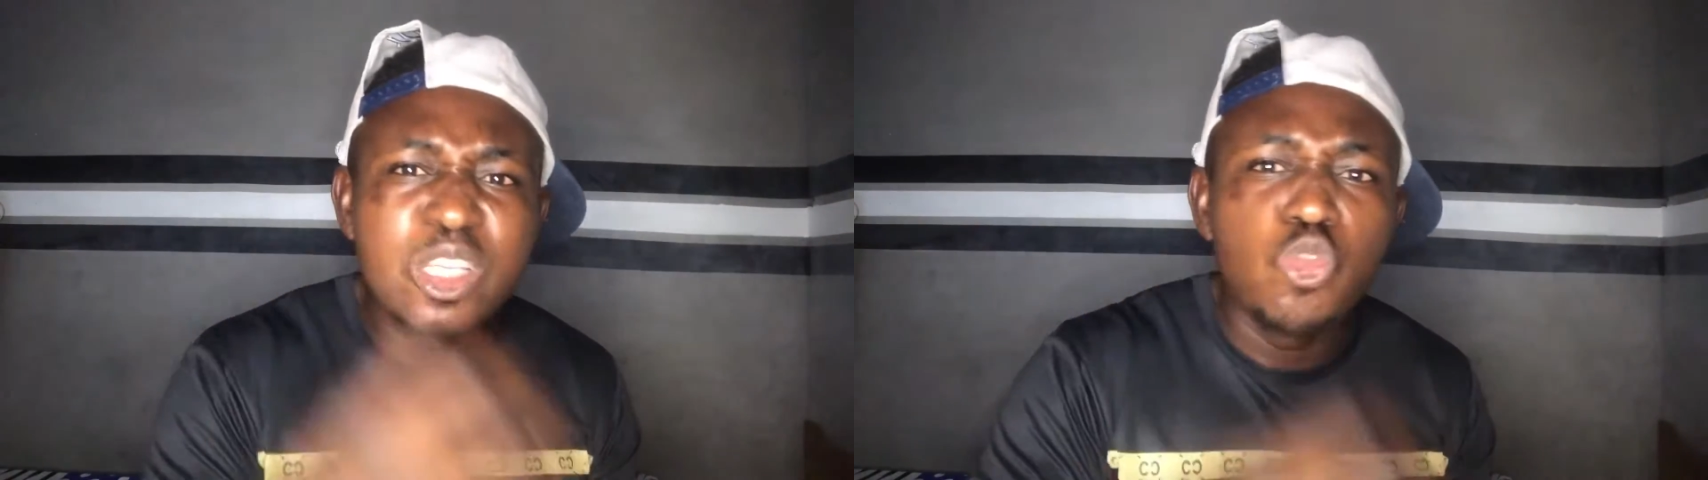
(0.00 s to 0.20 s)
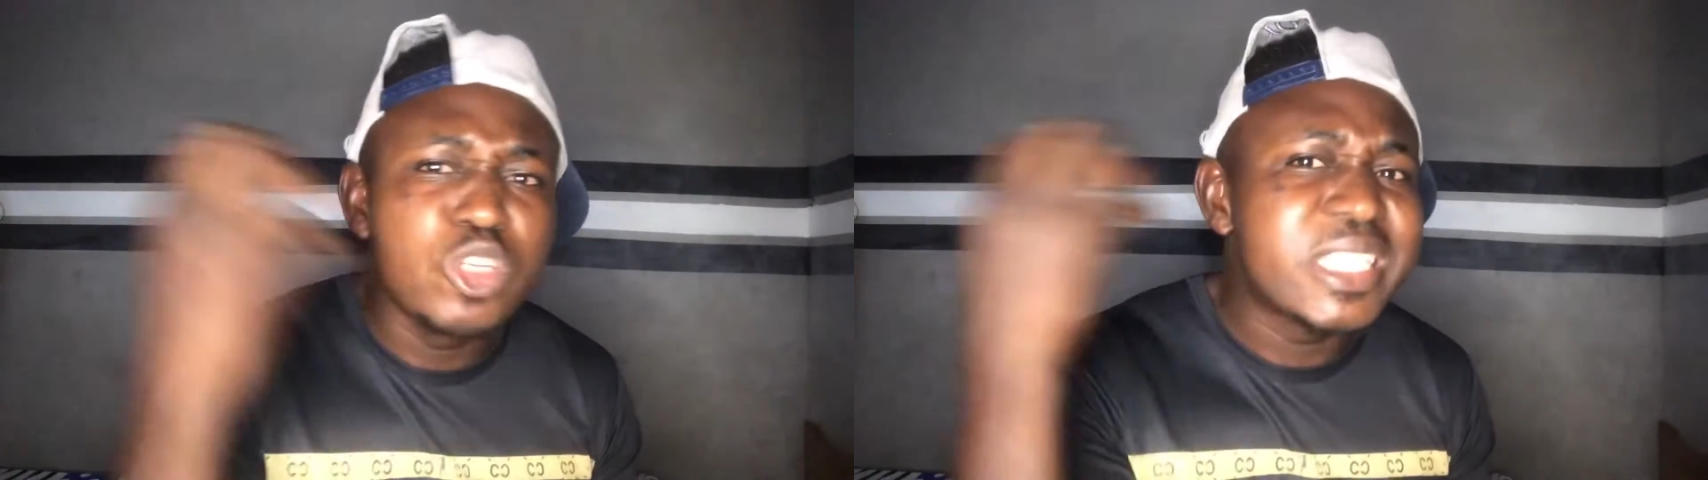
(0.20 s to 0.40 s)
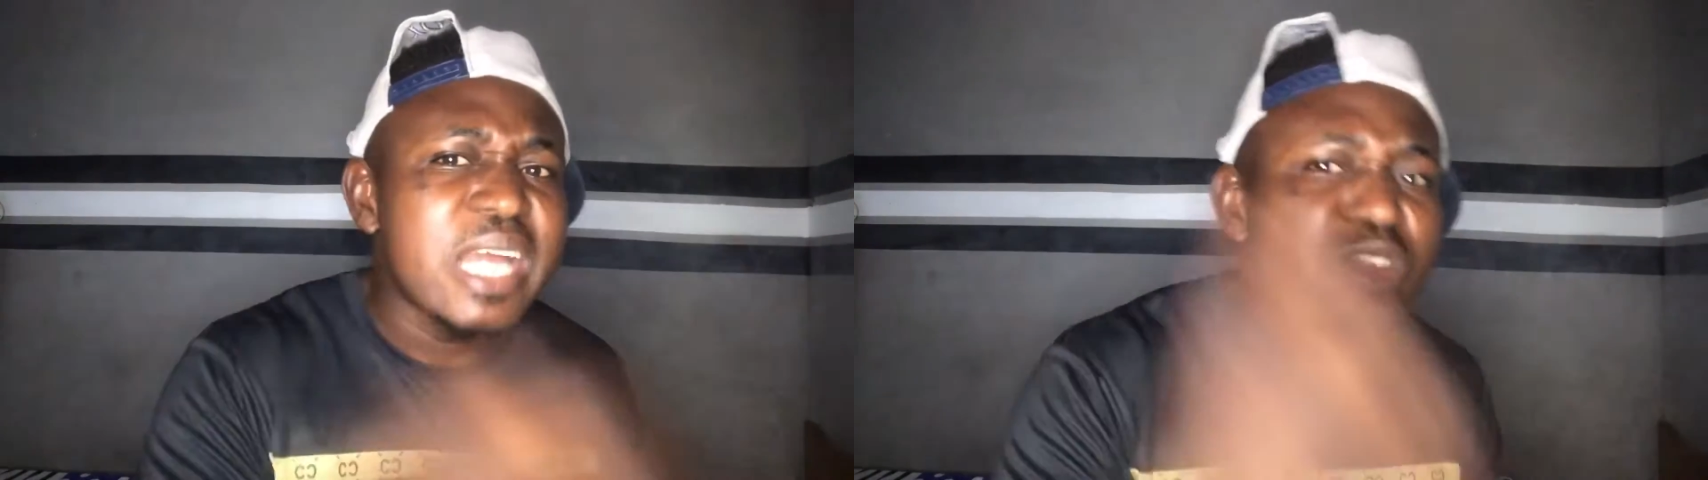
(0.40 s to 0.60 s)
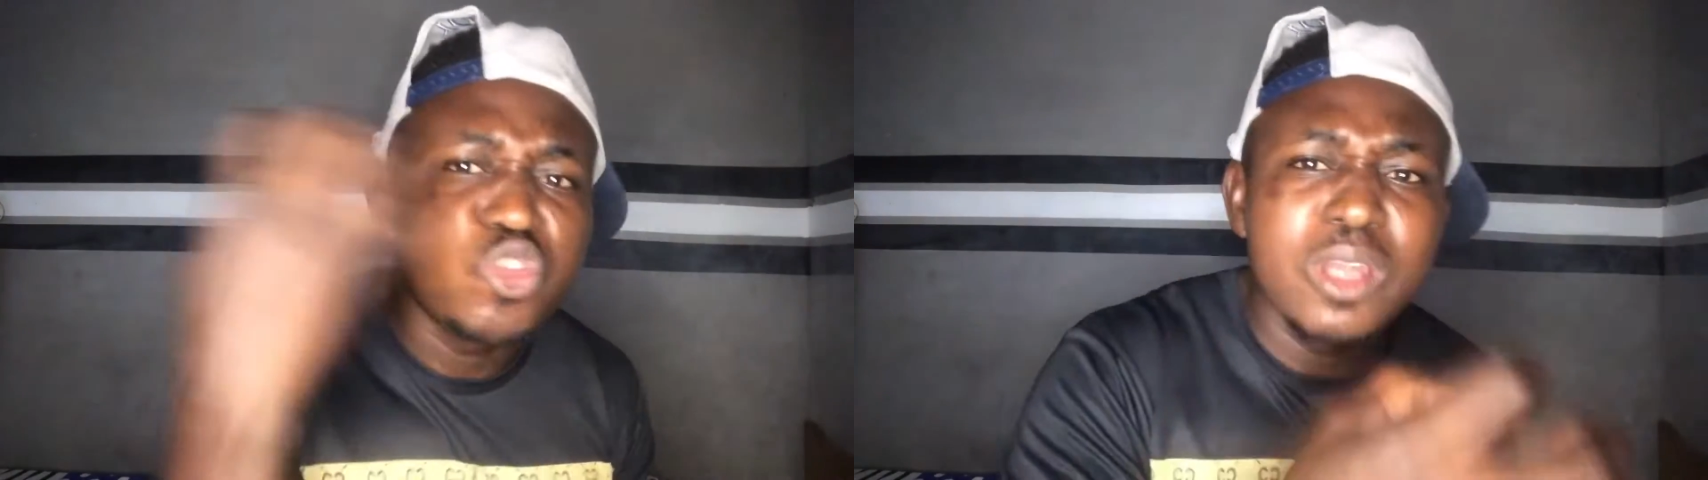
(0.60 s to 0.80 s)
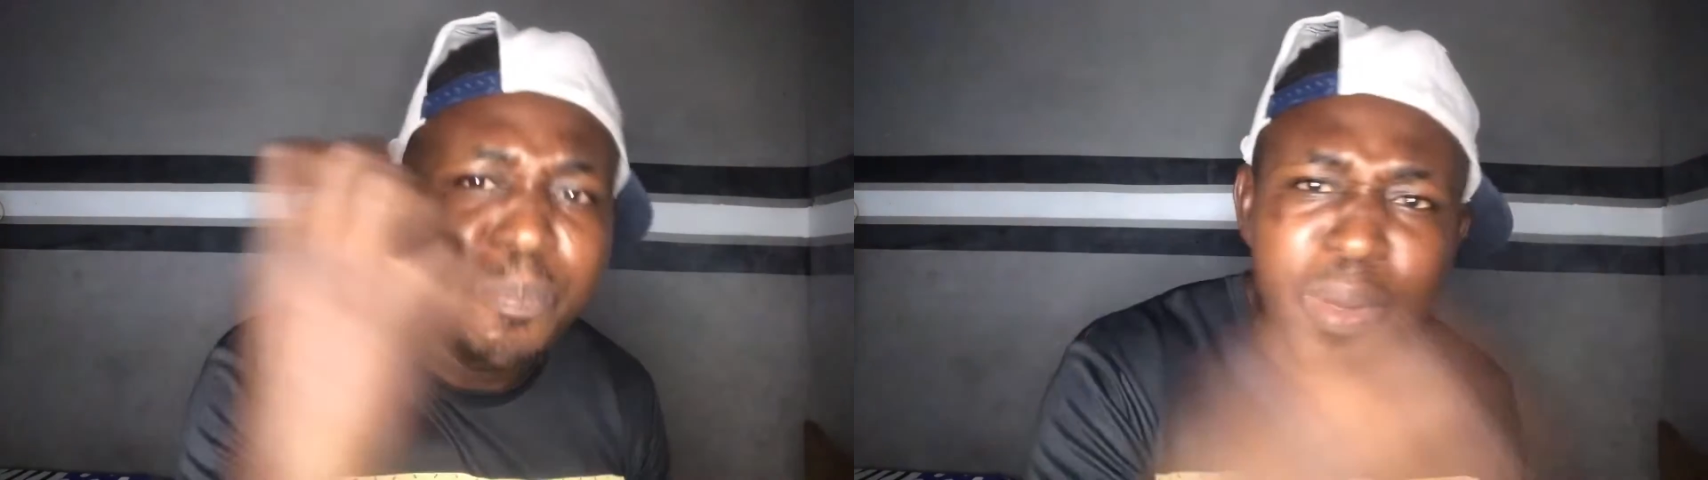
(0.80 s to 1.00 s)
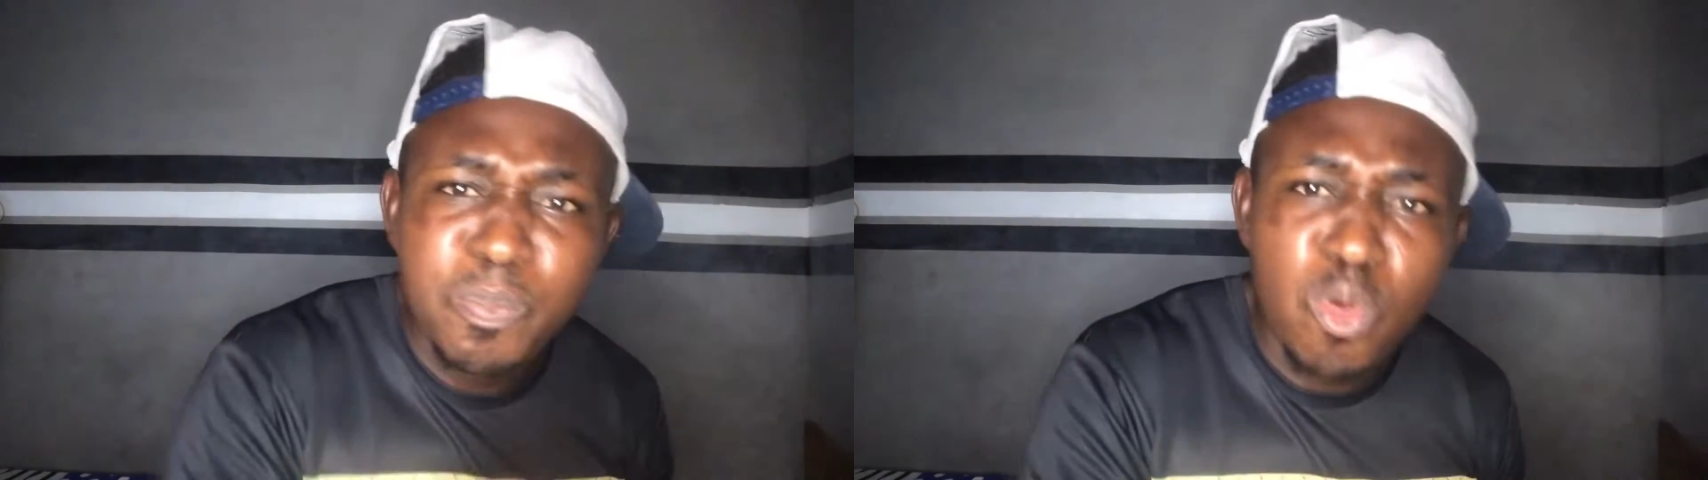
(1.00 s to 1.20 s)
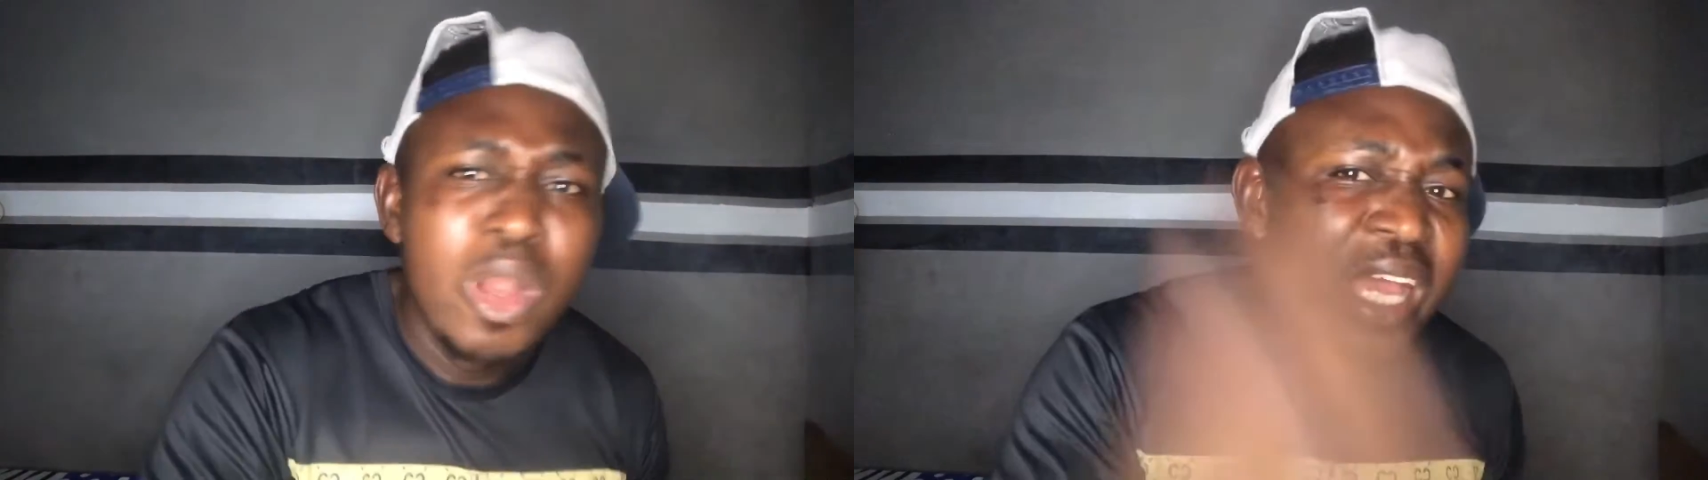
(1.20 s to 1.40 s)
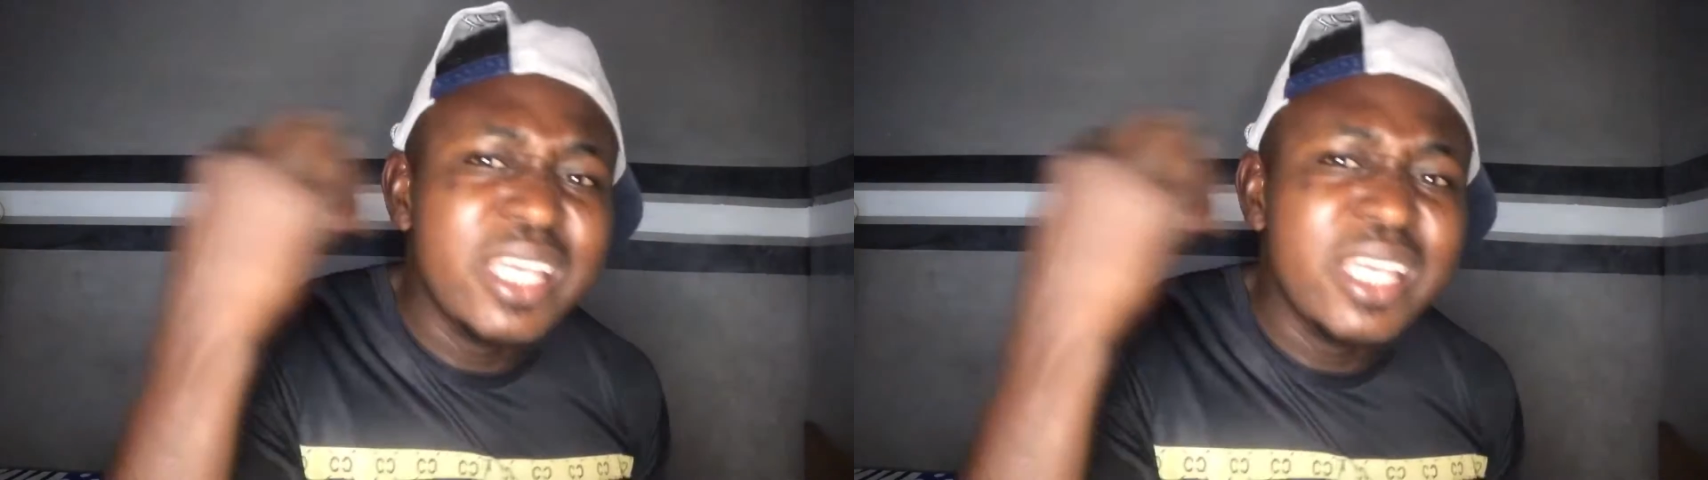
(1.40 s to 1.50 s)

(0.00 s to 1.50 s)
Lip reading: they will sell to the people